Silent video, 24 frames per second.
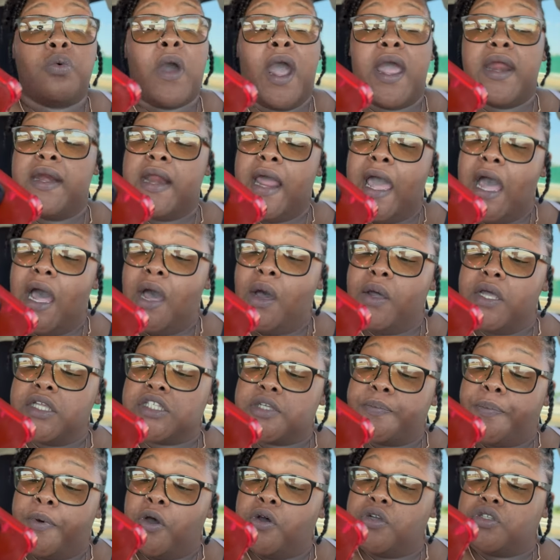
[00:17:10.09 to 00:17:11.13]
right now it's
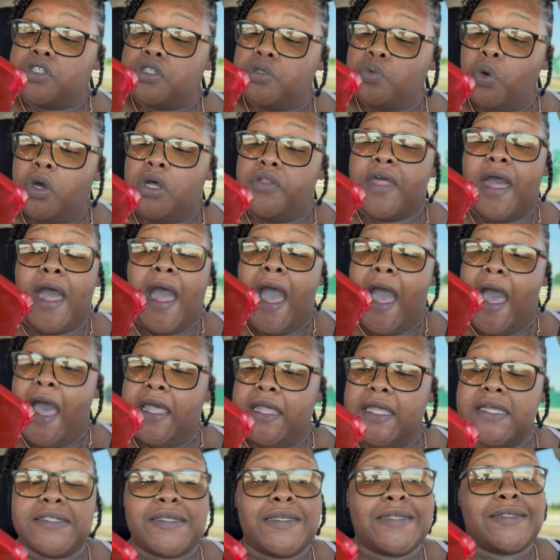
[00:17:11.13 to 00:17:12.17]
supposed to, well, the
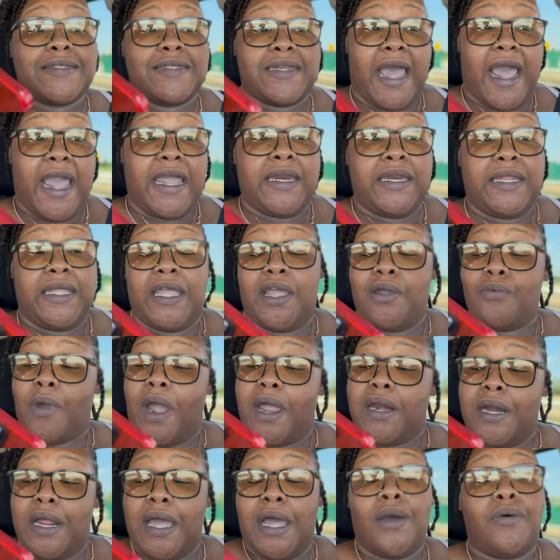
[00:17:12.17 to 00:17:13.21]
highest is 90, and
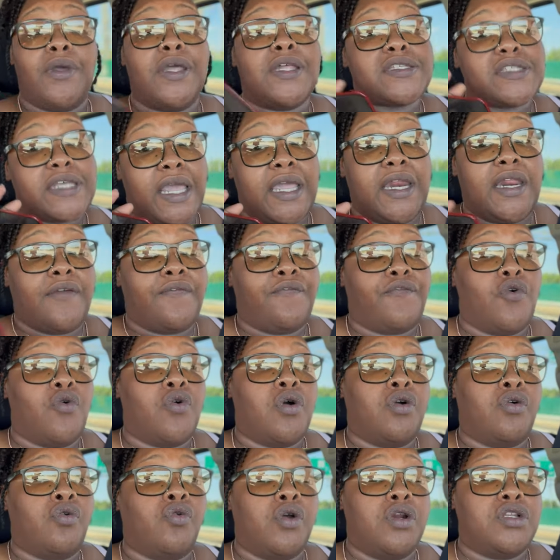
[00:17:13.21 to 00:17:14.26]
right now it's
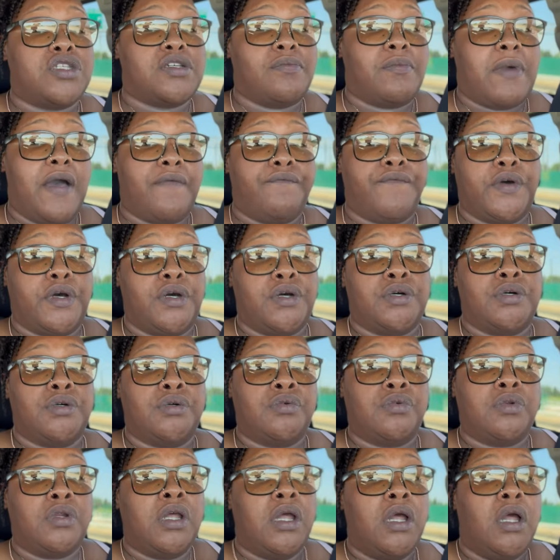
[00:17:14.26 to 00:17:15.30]
84 according to my
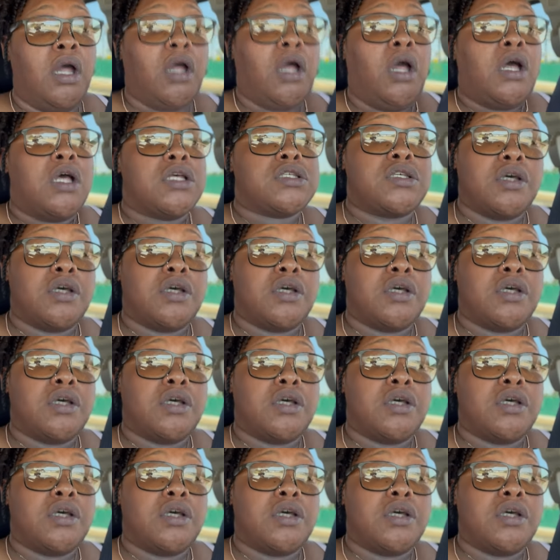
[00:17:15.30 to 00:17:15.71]
phone.